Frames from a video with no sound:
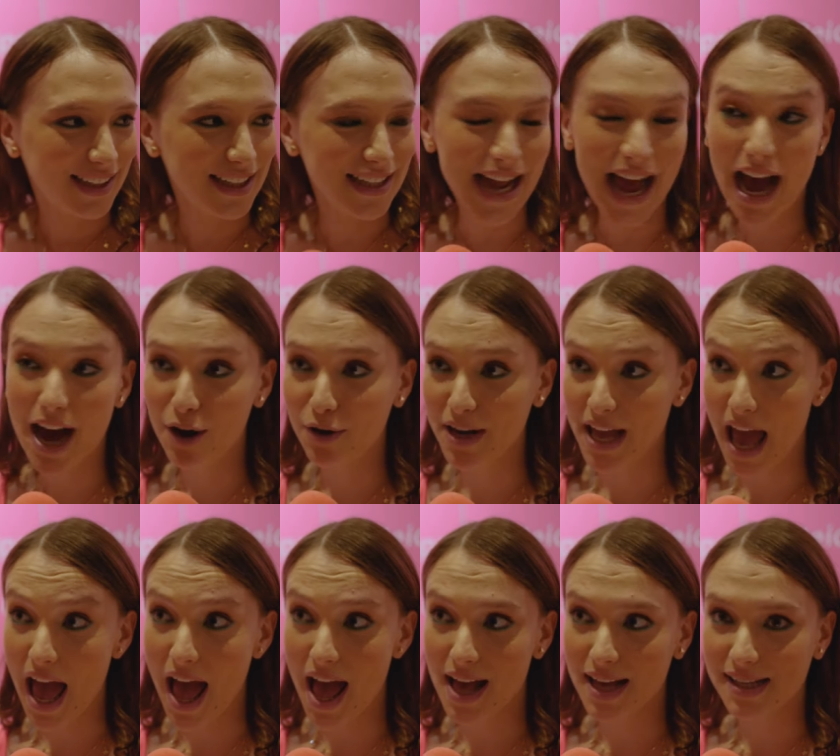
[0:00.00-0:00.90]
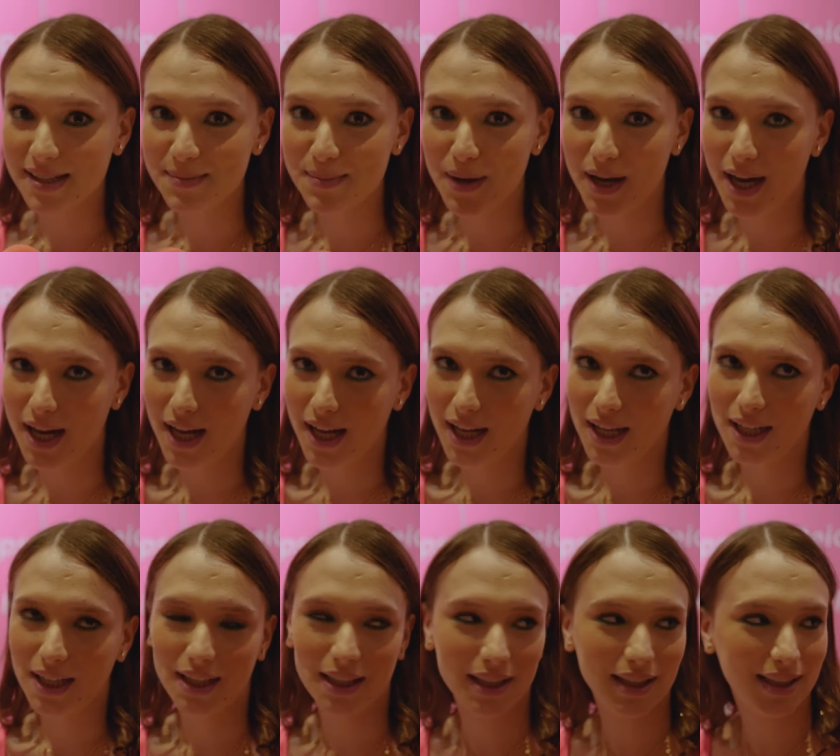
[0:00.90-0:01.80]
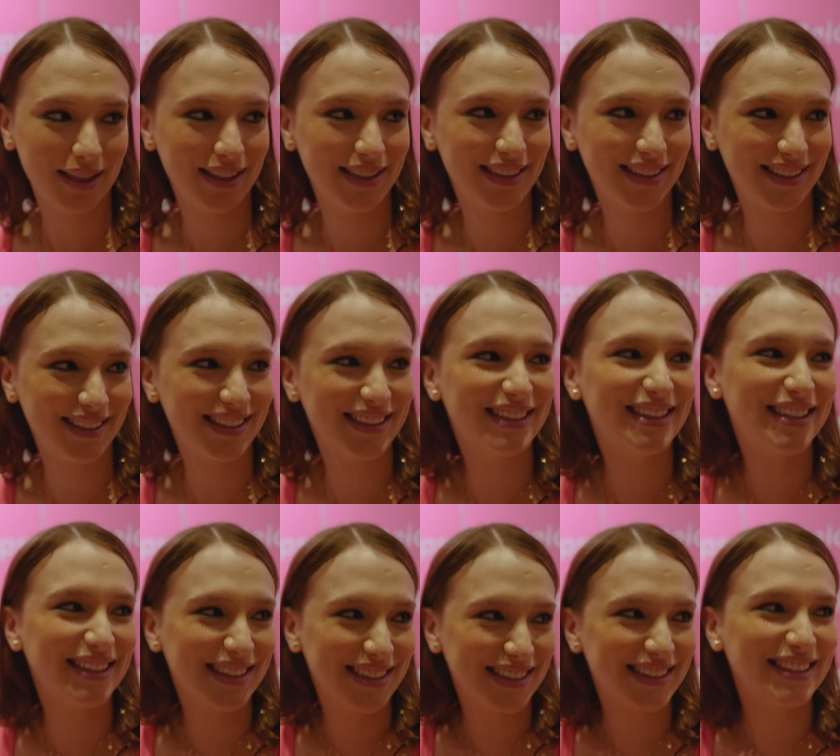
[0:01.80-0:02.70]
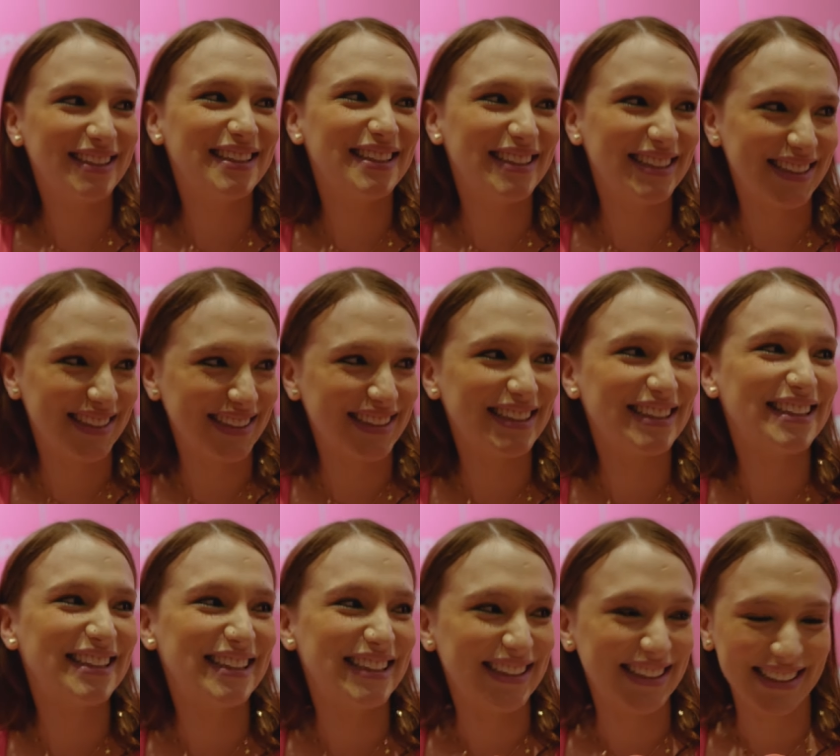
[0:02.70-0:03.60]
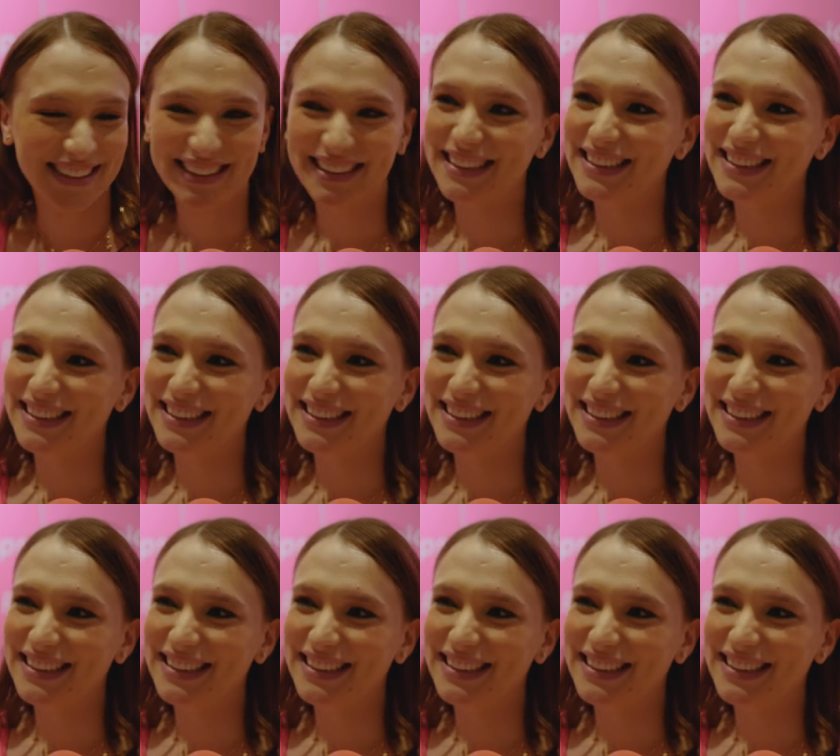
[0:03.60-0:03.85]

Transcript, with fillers: Now, yes. Yes, but, but it's so much different when you do it to someone else.